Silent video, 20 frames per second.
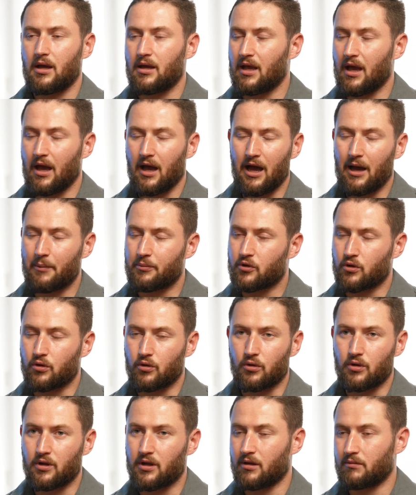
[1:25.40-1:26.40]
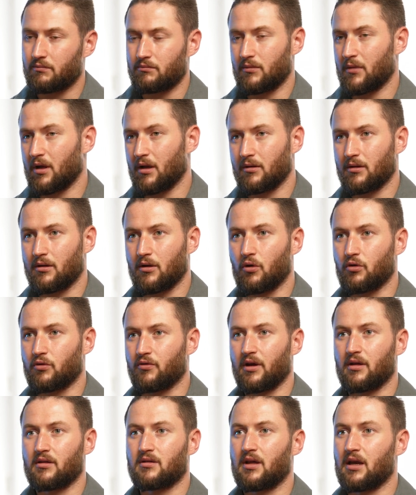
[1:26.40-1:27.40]
Yeah, absolutely. It goes
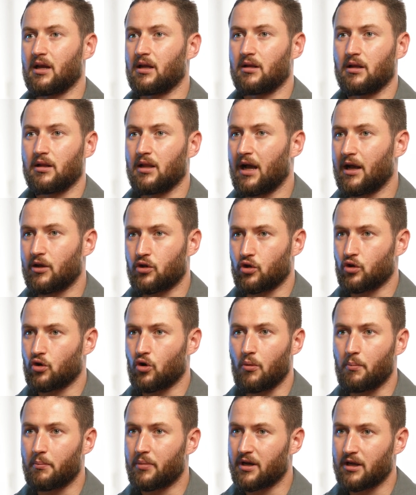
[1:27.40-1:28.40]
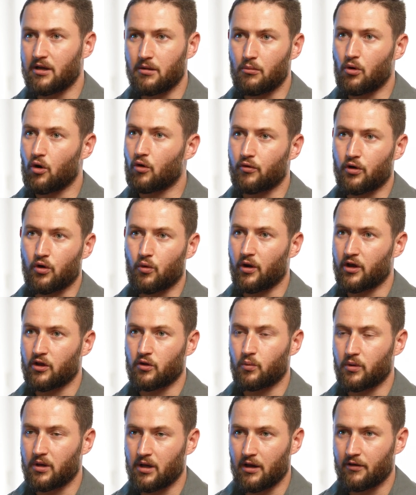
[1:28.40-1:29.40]
without saying, the larger the company, the more requests
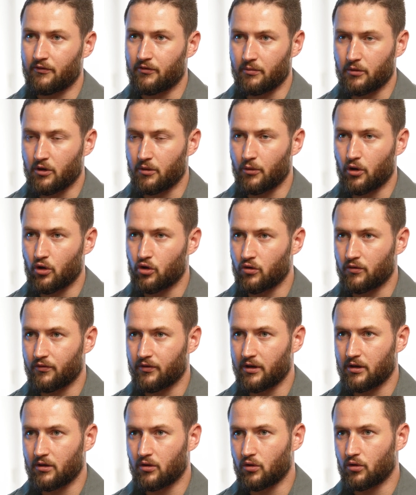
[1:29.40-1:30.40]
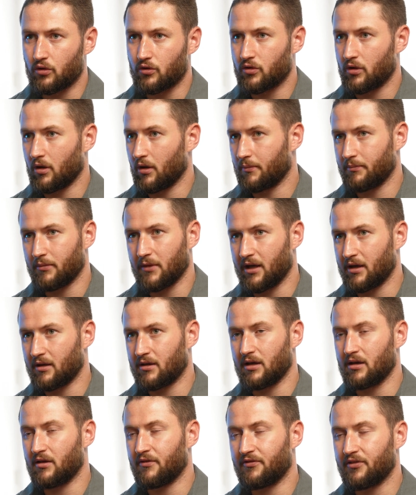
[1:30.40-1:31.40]
we get from commercial vehicles, like
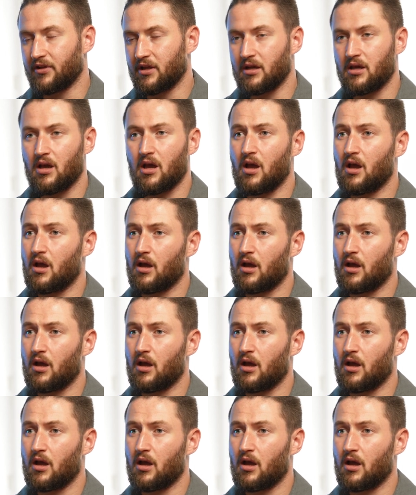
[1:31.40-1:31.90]
say your fleet,